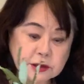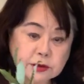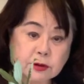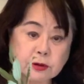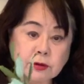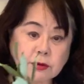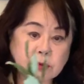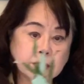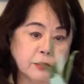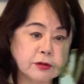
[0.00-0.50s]

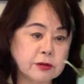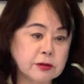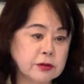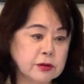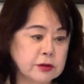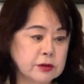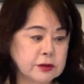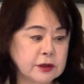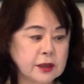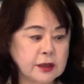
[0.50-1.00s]
So
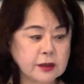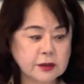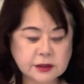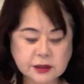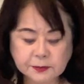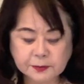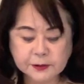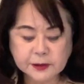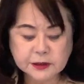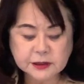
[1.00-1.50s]
the
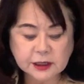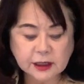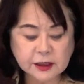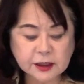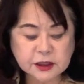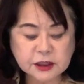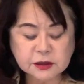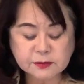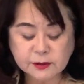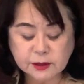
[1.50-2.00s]
Japanese
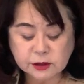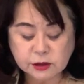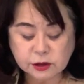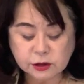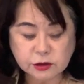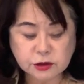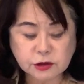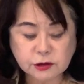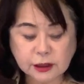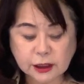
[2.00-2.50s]
arrangement,
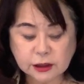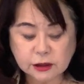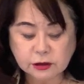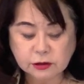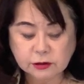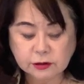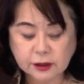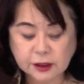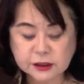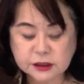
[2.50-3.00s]
you try
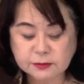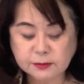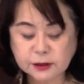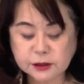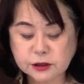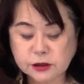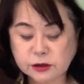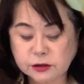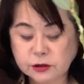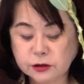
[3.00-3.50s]
to, as
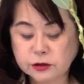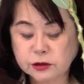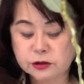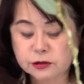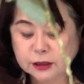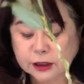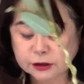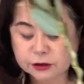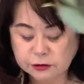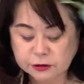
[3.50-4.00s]
much you could,
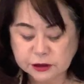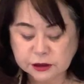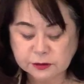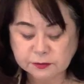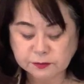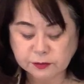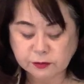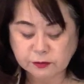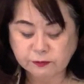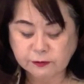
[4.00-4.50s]
try to
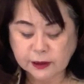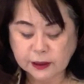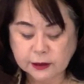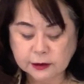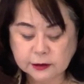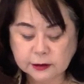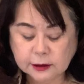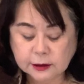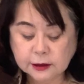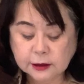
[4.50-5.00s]
simplify.
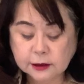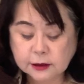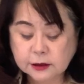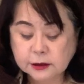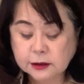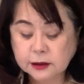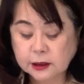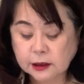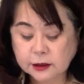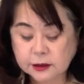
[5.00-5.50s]

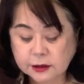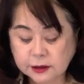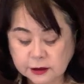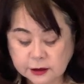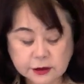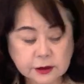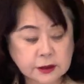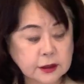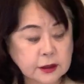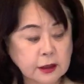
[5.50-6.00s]

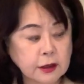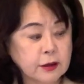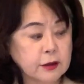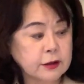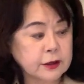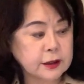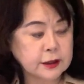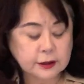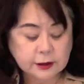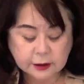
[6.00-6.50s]

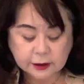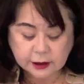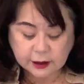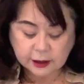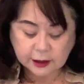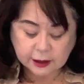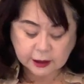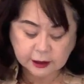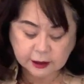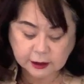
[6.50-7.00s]

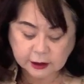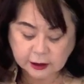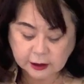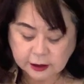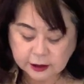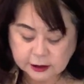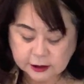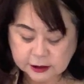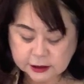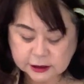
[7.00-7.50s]
Okay,
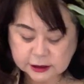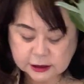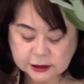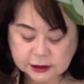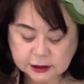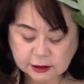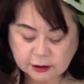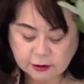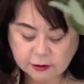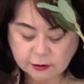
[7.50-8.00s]

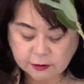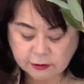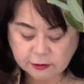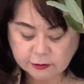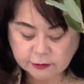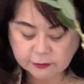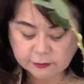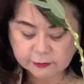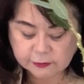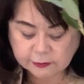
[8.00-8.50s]
so
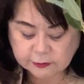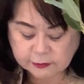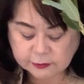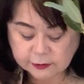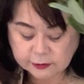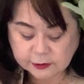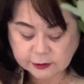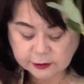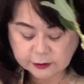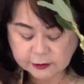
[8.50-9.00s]

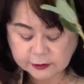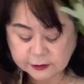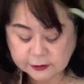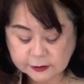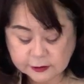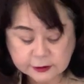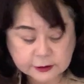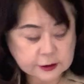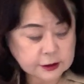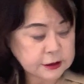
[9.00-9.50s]

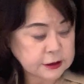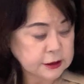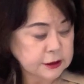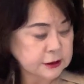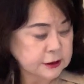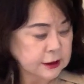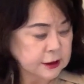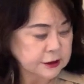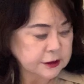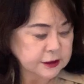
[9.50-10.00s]
this
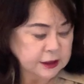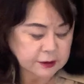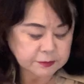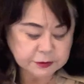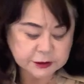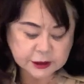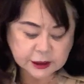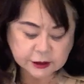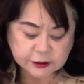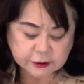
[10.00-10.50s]
is a
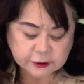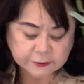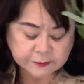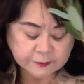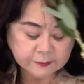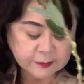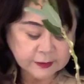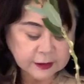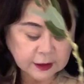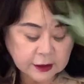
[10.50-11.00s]
subject.
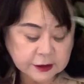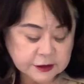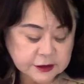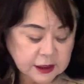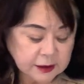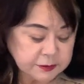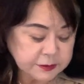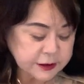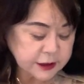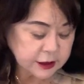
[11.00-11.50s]

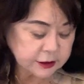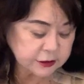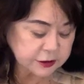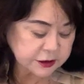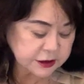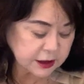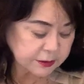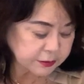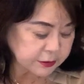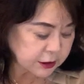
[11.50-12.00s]
Subject
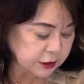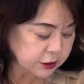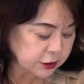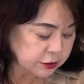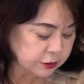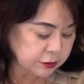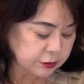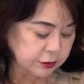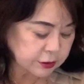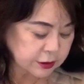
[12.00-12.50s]
70
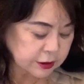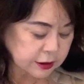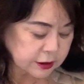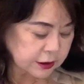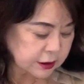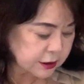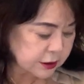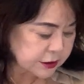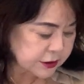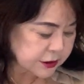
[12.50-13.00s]

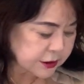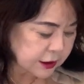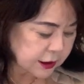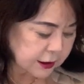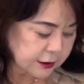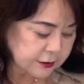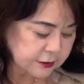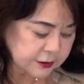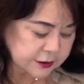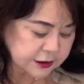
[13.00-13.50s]

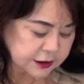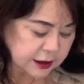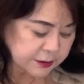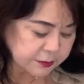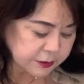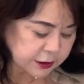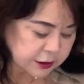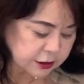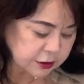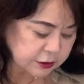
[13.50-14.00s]

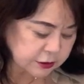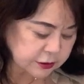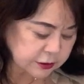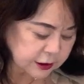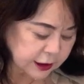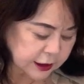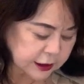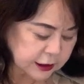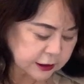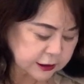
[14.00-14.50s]
to
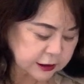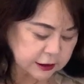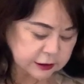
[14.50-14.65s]
80